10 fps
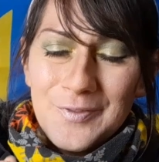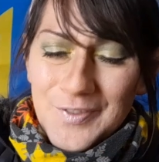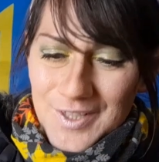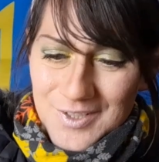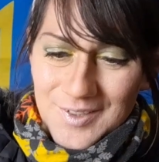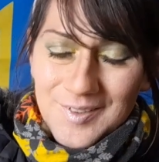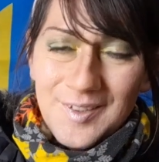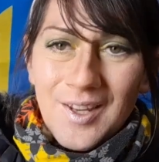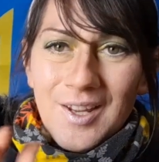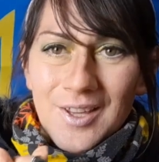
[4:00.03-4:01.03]
the
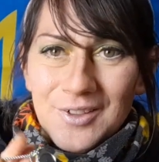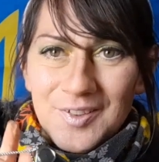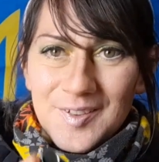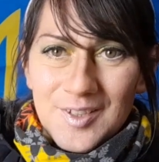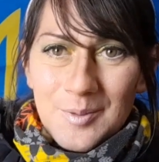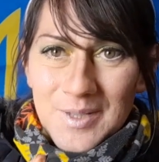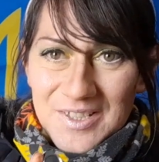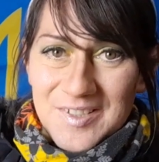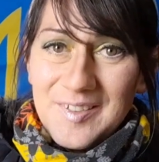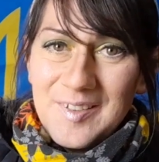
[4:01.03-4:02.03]
features. There's so
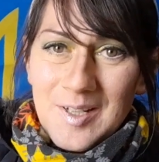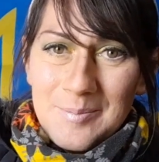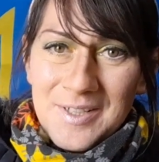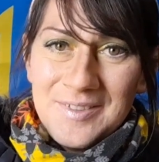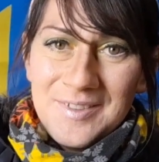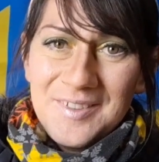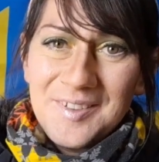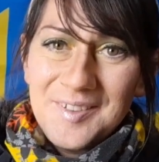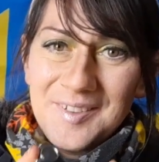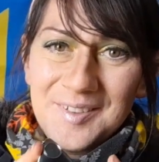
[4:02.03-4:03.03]
much to say about
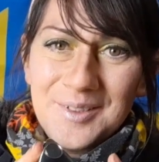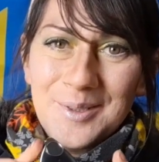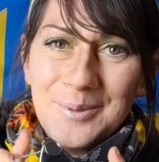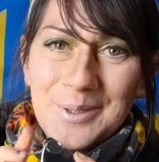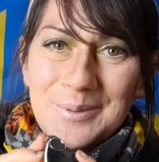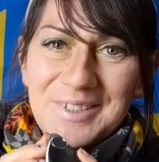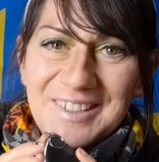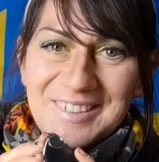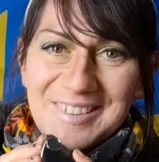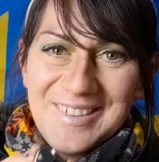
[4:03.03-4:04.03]
this, so we will
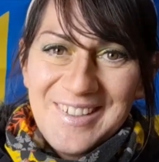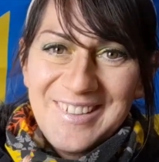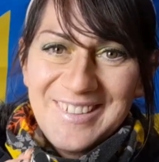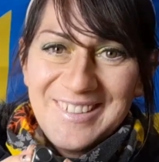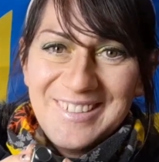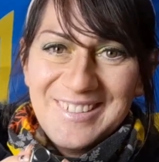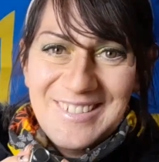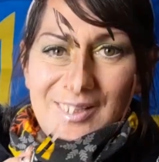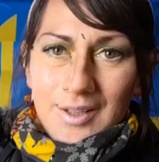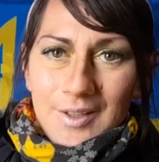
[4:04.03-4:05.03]
get started.
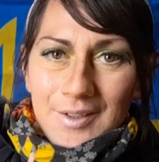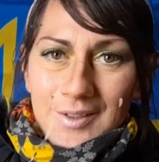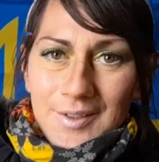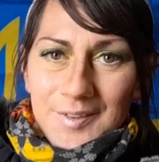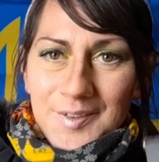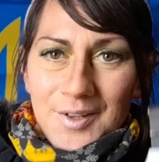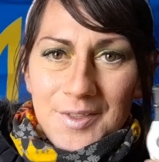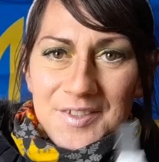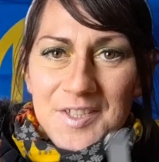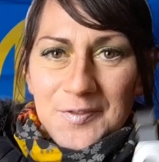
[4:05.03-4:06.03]
So
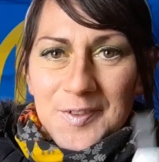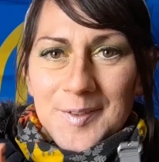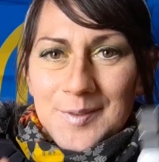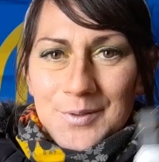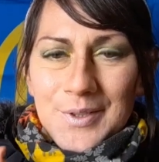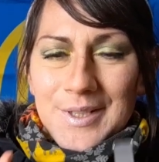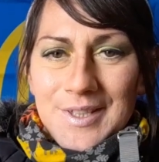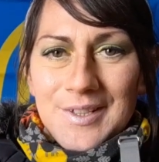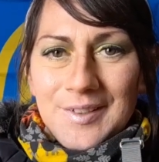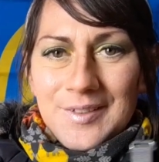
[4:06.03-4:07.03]
the difference between
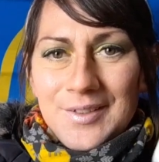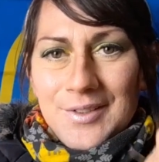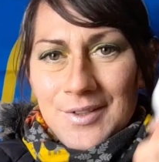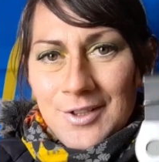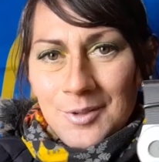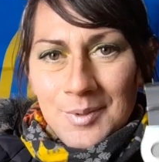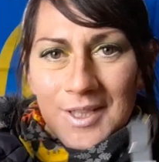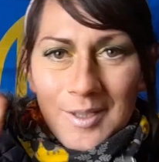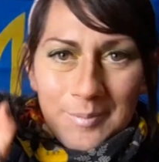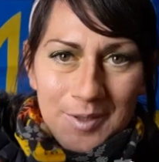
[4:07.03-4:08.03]
these two, the home
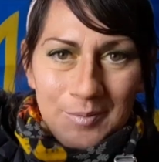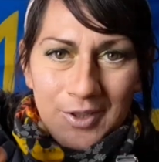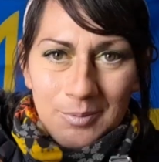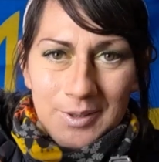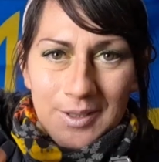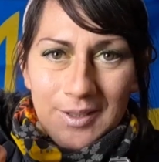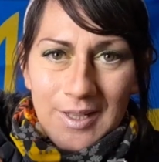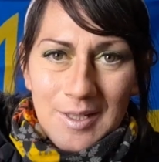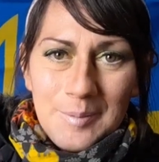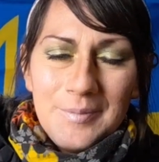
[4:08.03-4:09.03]
alarm and the mobile
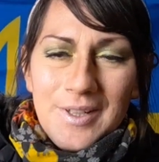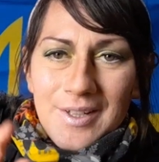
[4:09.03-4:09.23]
alarm,